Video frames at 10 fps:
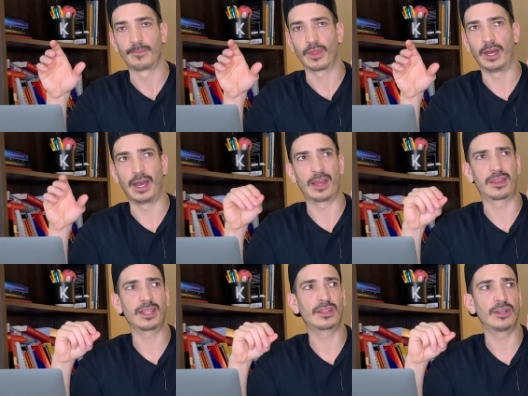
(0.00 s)
Uh, I
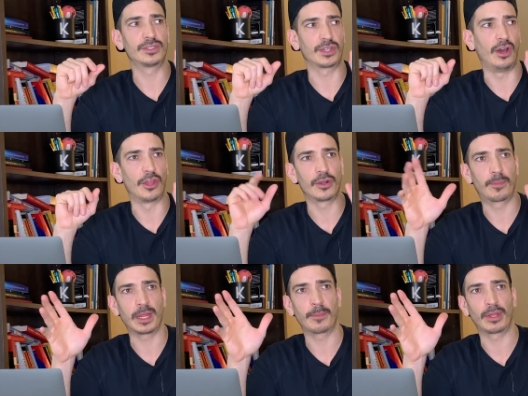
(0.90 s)
think there's other
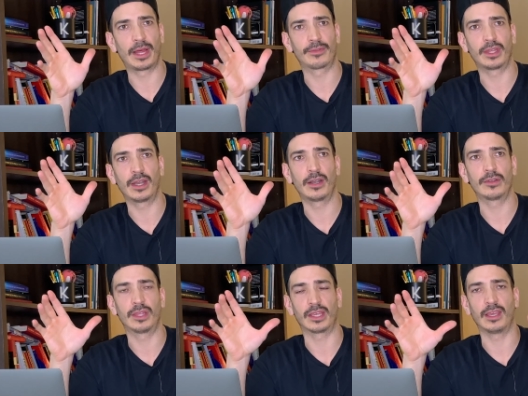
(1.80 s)
people out there
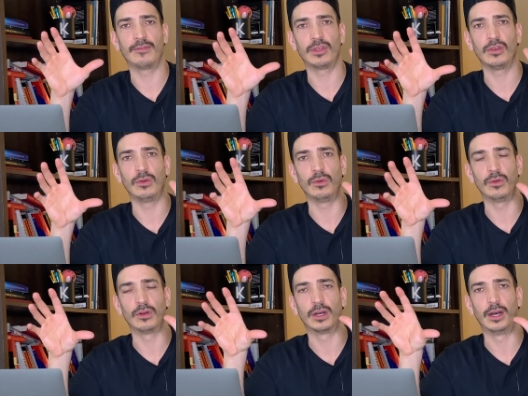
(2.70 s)
that give you
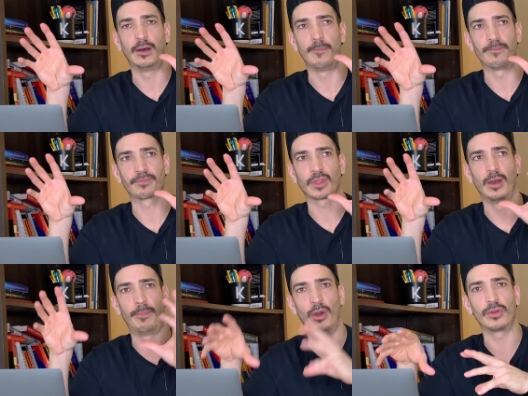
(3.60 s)
um, a
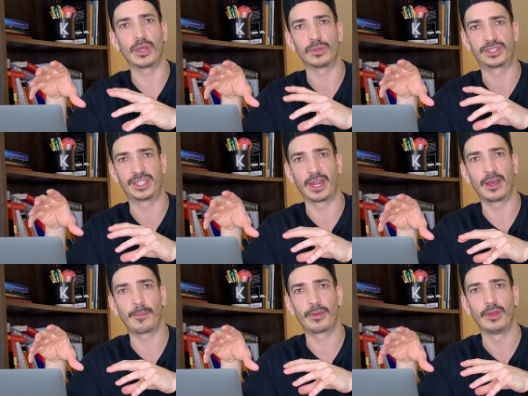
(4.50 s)
Podio
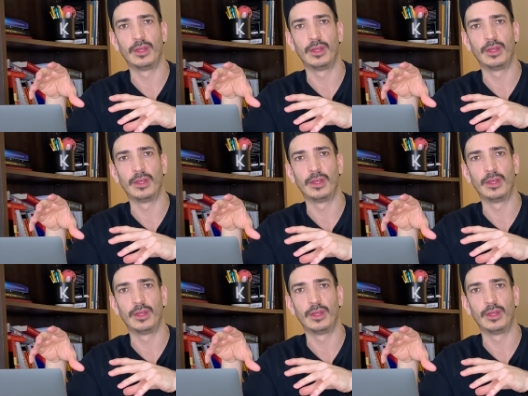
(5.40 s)
setup,